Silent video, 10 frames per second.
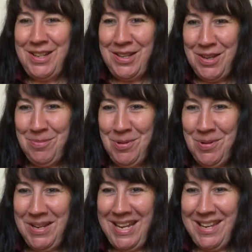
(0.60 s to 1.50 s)
Good
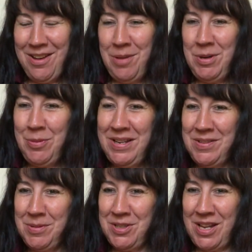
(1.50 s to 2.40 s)
morning, I'm
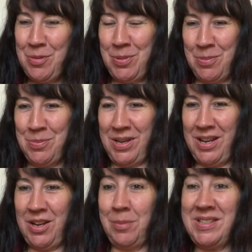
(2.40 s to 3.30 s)
Louise Michelle Bomber
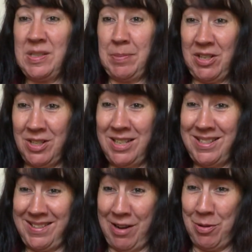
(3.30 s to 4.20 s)
and I'm a
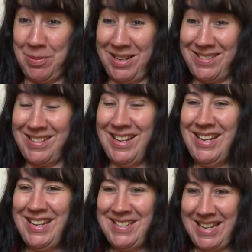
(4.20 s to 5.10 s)
specialist therapist,
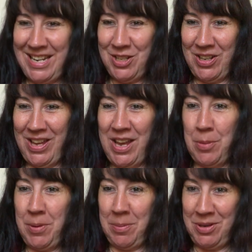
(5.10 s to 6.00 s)
teacher and a
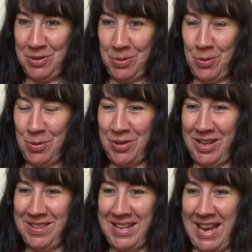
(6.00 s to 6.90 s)
published author
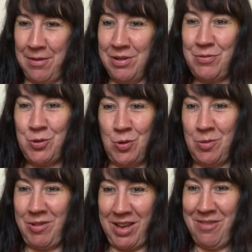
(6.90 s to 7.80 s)
in the area of trauma
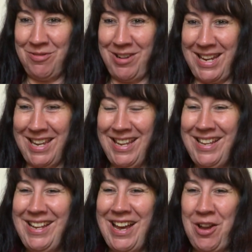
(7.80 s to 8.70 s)
recovery,
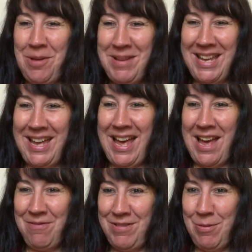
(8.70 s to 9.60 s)
and I'm here
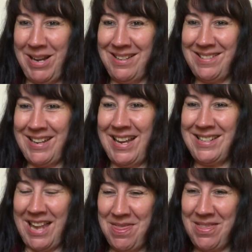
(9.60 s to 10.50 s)
every Wednesday
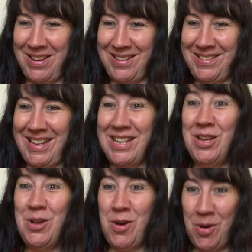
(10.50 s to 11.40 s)
at 10:30
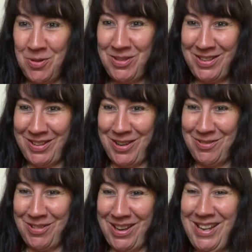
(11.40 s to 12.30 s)
on the
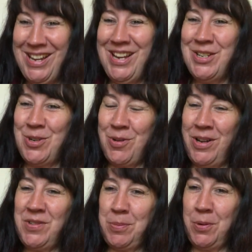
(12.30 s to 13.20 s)
sofa to try
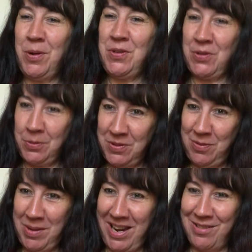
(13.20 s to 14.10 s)
and support
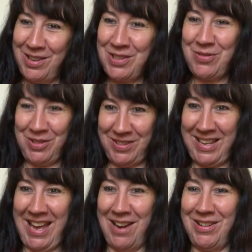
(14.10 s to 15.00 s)
adoptive parents, foster
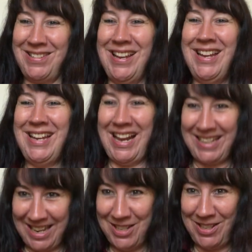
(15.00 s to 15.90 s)
carers and
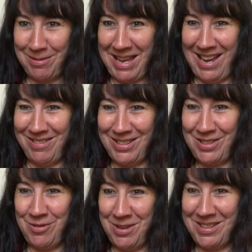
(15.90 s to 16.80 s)
kinship carers
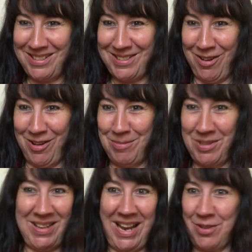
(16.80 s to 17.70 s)
through this time,
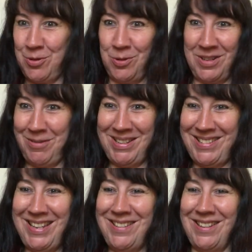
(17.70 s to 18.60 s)
this extraordinary
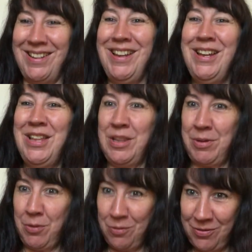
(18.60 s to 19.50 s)
season that
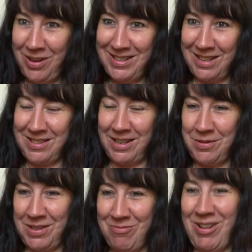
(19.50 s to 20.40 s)
we all find
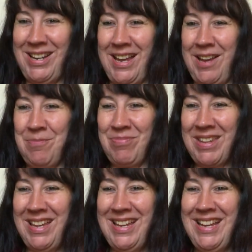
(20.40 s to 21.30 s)
ourselves in right now.
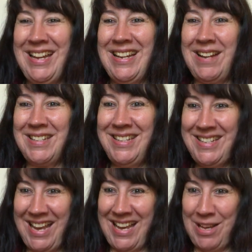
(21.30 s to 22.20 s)
Now
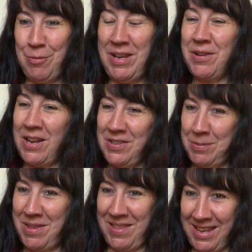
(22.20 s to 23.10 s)
today we are going to
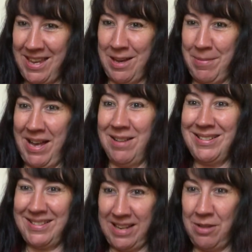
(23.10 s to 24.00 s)
be thinking about
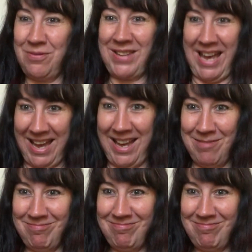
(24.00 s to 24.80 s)
self-care.